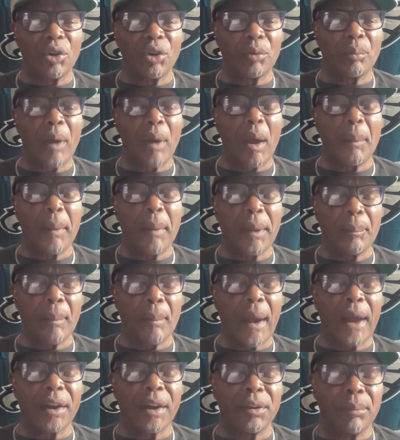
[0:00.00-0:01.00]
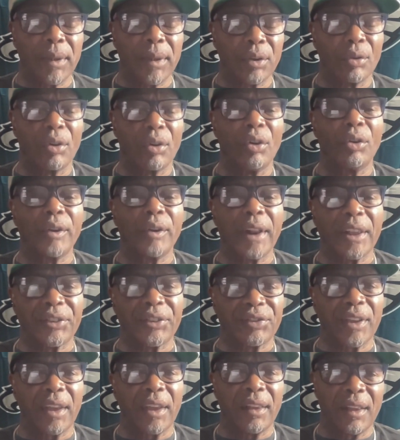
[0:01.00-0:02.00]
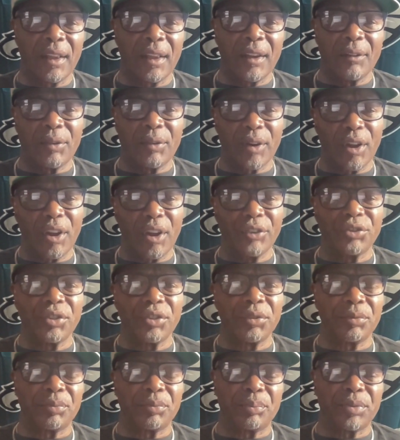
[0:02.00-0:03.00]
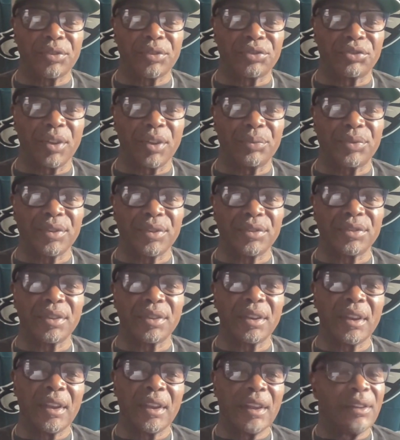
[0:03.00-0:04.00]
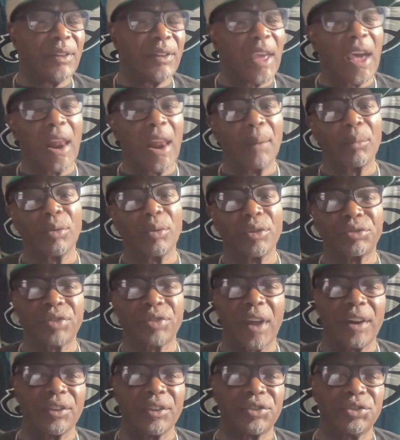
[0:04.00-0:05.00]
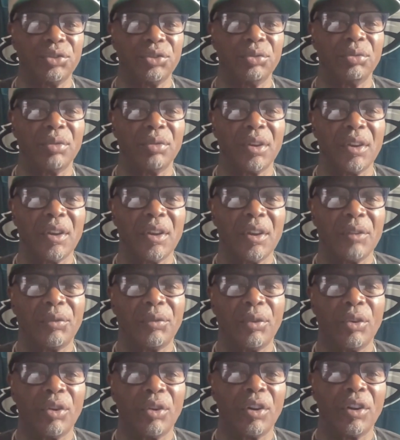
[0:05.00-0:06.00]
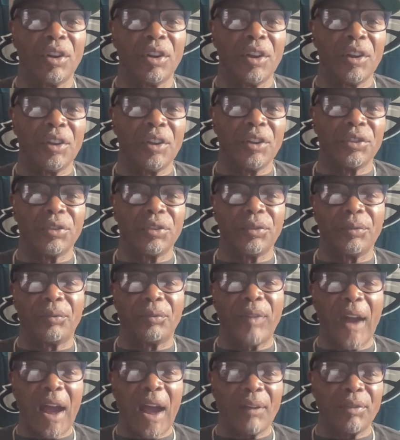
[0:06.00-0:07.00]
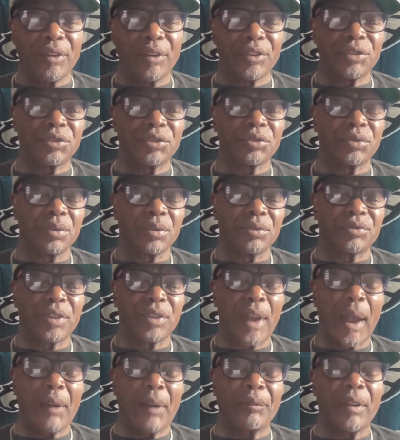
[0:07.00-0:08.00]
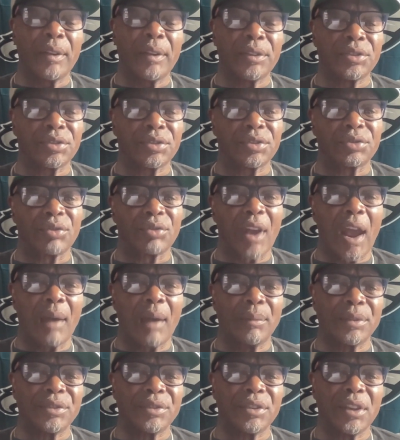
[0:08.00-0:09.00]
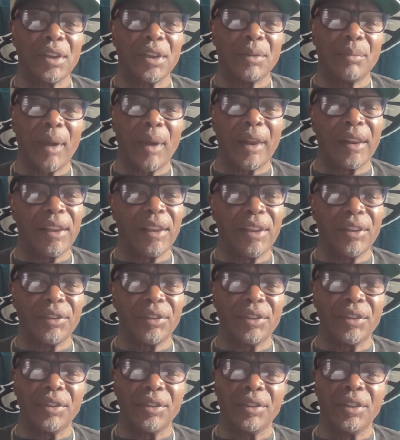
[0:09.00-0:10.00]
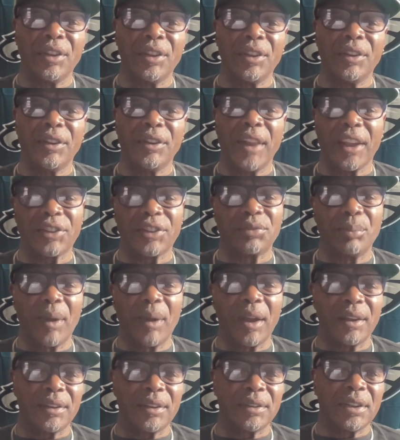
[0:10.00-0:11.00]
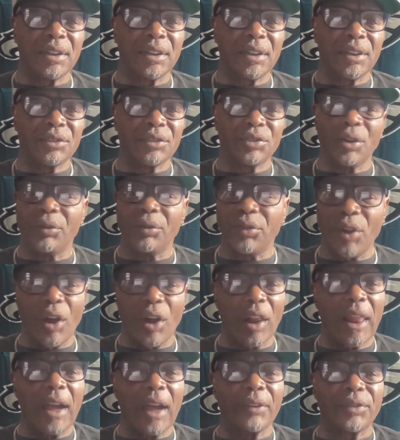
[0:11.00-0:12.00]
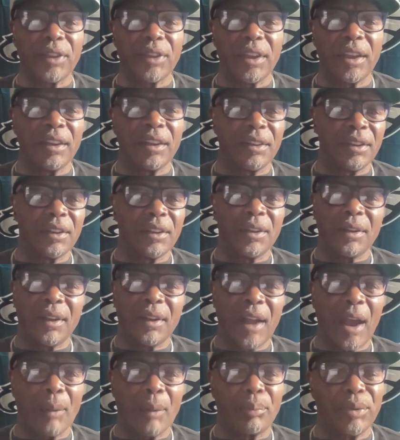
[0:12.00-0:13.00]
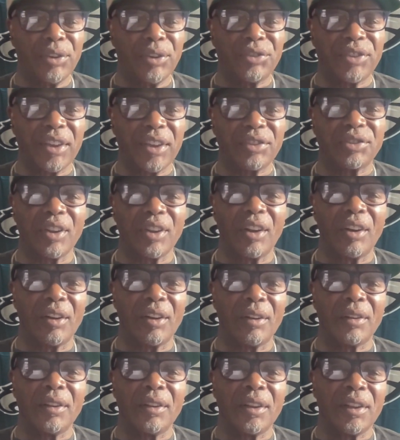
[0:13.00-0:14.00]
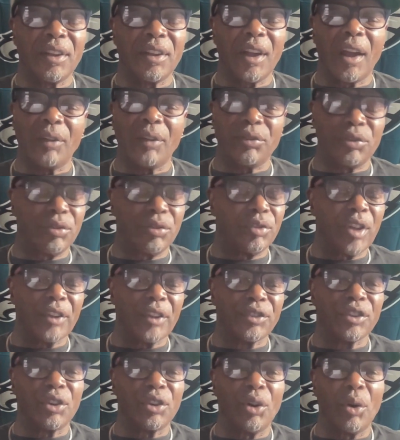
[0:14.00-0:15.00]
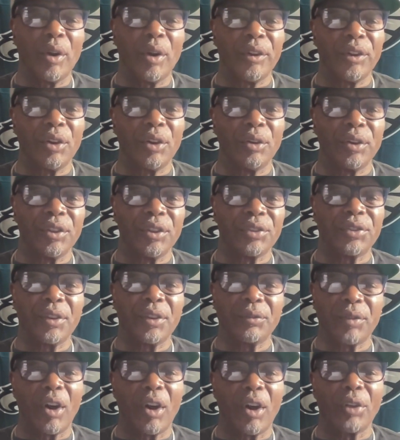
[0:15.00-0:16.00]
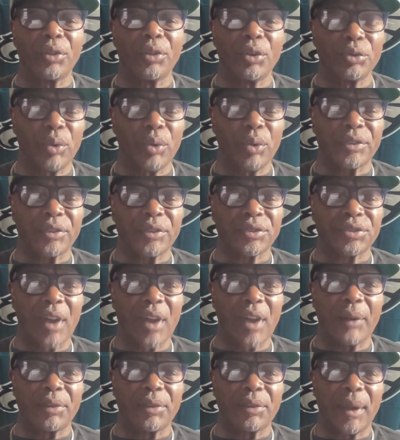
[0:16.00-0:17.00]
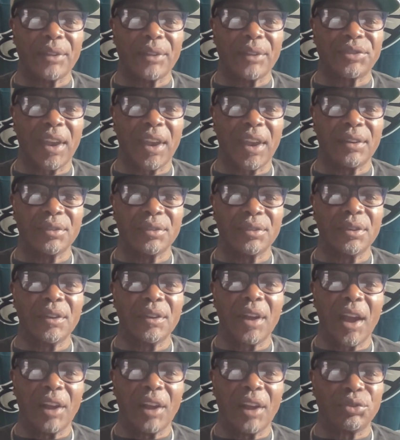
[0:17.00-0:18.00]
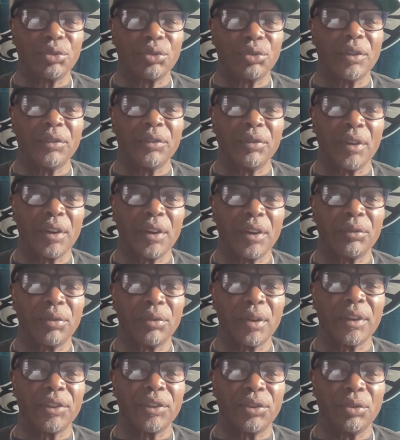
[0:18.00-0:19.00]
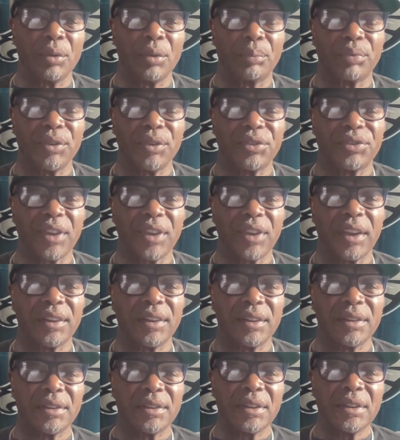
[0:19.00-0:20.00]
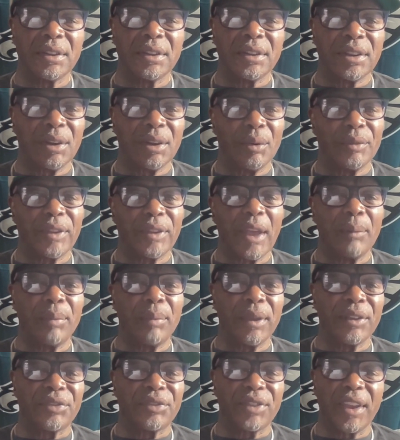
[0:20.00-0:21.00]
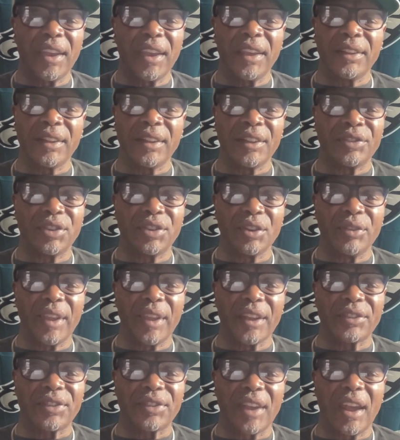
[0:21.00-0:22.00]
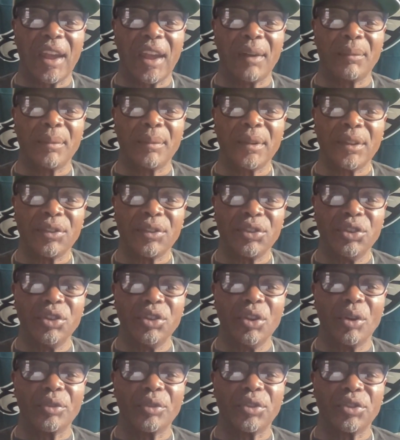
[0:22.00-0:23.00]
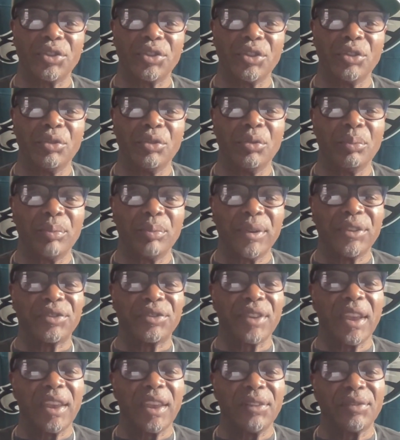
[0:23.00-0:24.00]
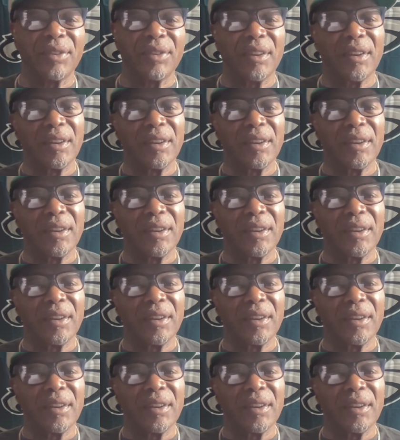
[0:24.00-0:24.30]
my monumental goal that I set for the 100 prescriptions. Now I'm going to try to shoot for 500 subscribers by the end of next month. So if y'all out there, I appreciate y'all. If it doesn't go unnoticed, for all those who have subscribed to my channel, I do really, really do appreciate it. And with that being said, until next time, you know what to do. Be safe